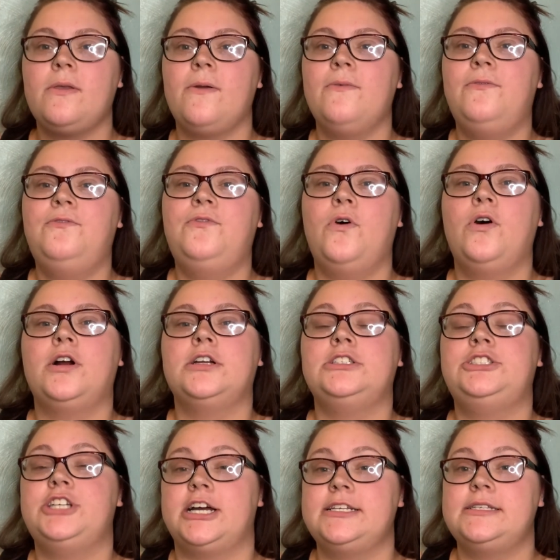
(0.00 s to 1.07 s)
for
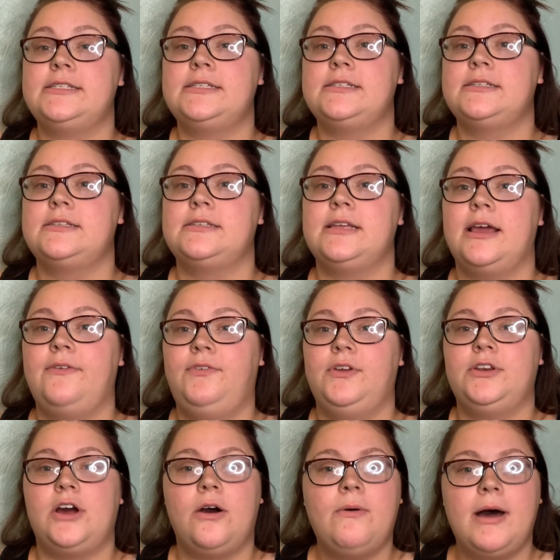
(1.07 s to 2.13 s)
just, if you
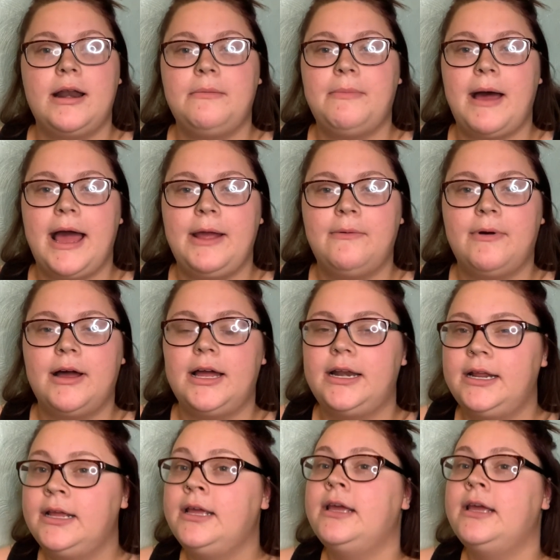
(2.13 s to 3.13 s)
don't want to buy one,